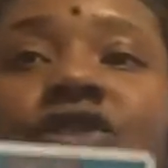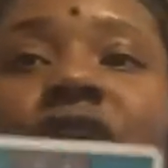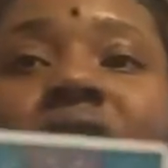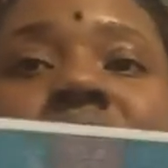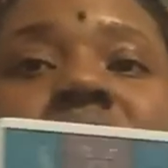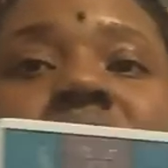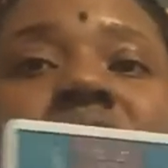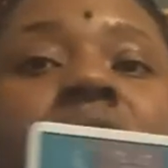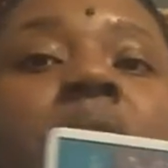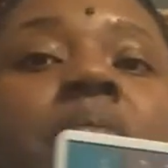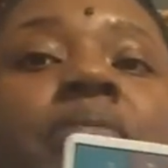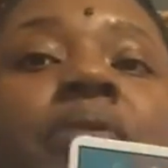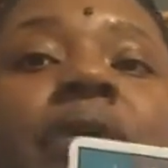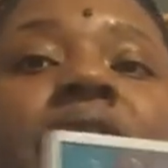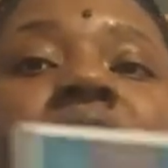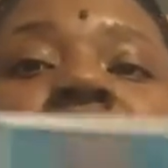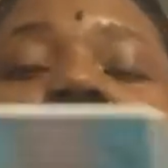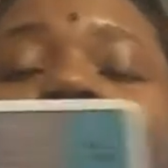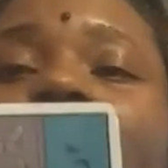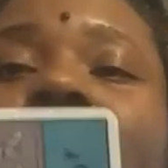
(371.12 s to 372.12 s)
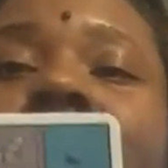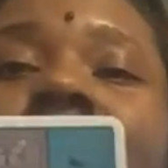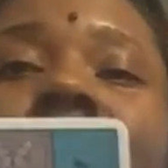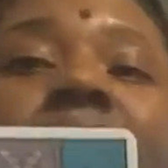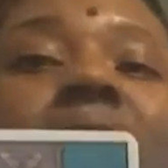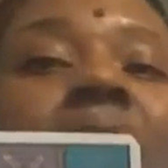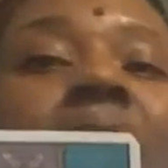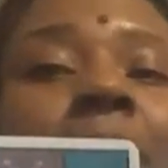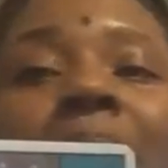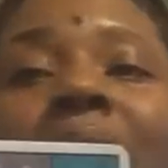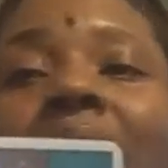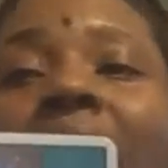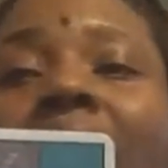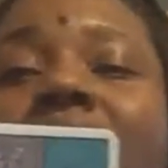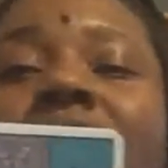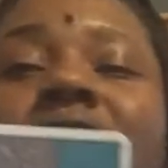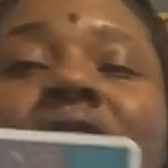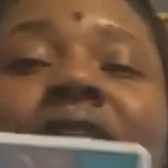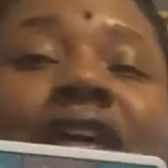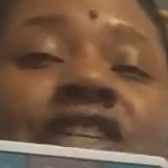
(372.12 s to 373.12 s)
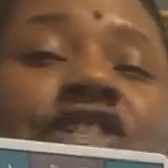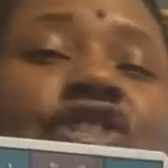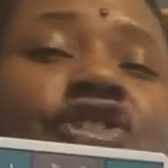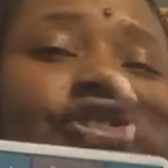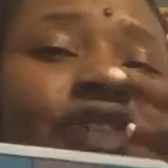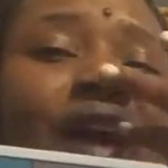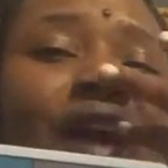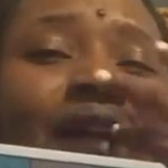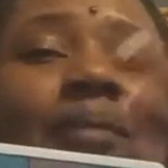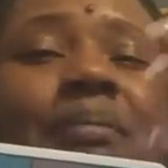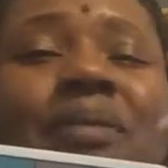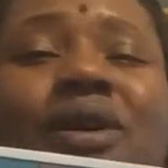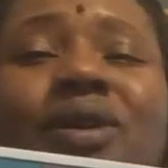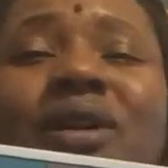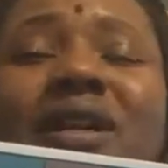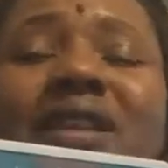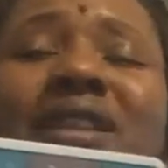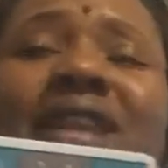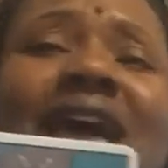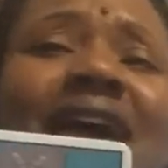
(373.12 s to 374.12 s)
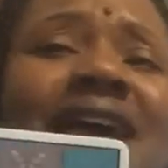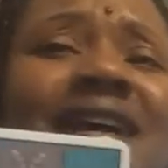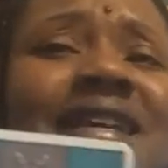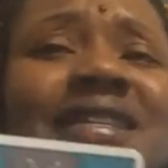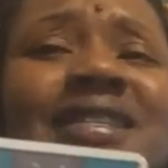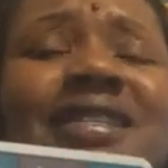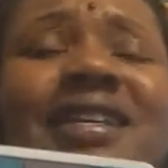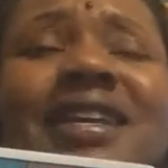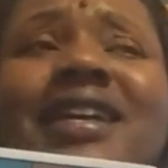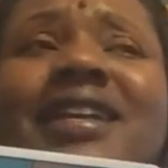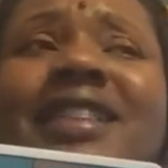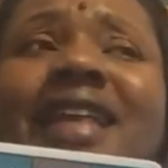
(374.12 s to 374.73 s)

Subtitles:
trying to bring her own empire. Like, she's trying to build a legacy.